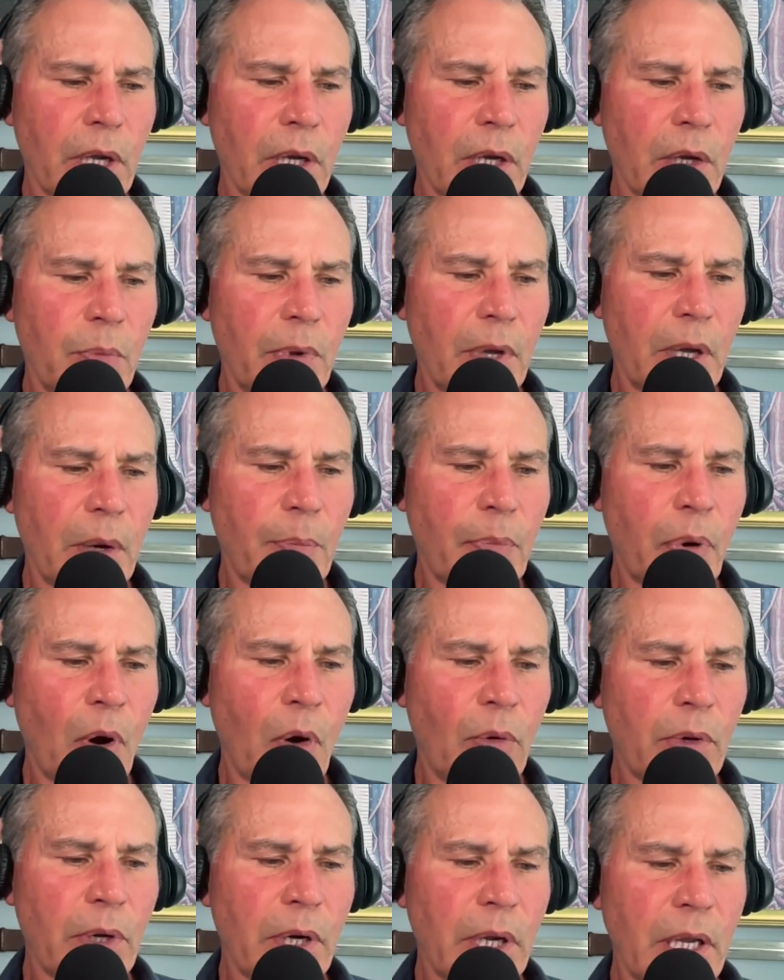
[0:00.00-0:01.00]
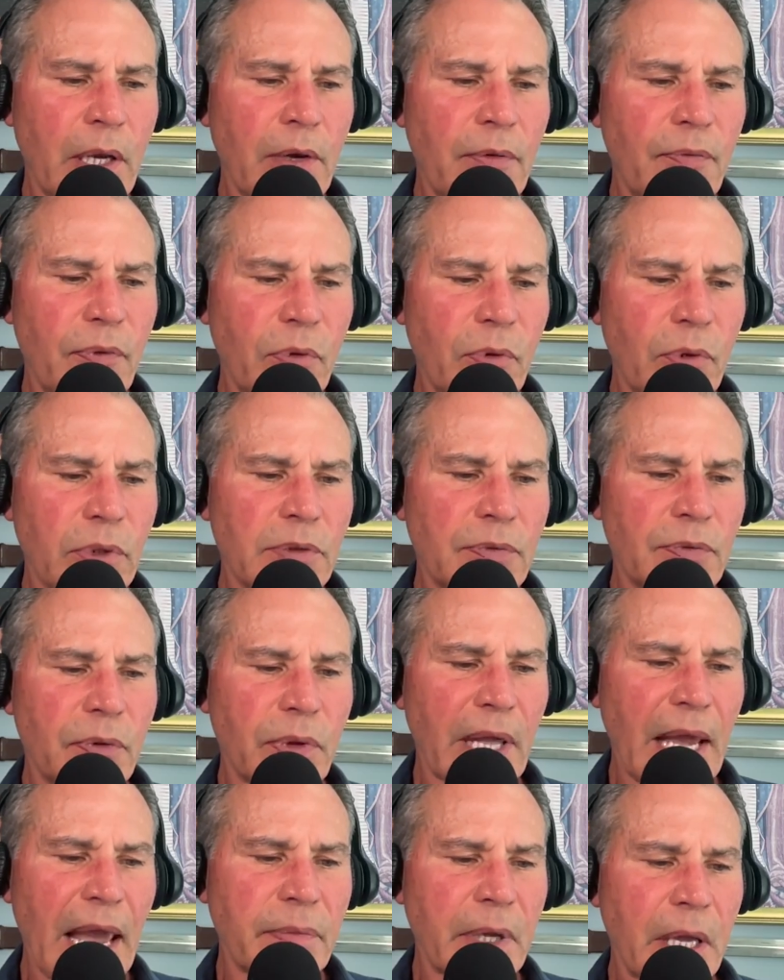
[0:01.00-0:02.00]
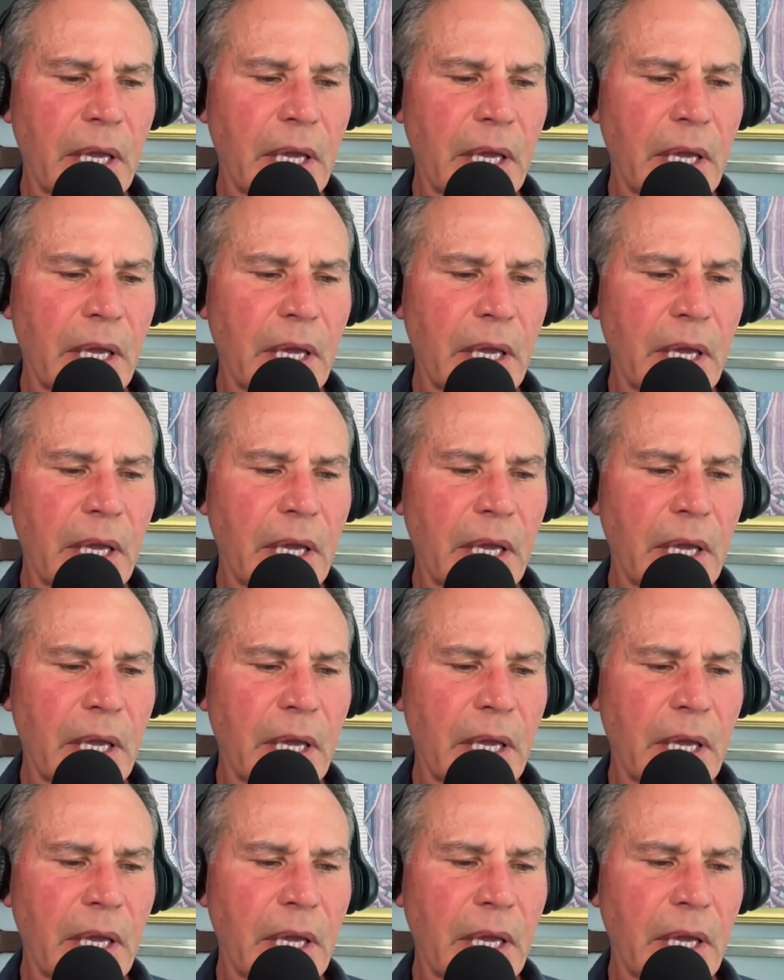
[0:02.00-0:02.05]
could be a potent influence for the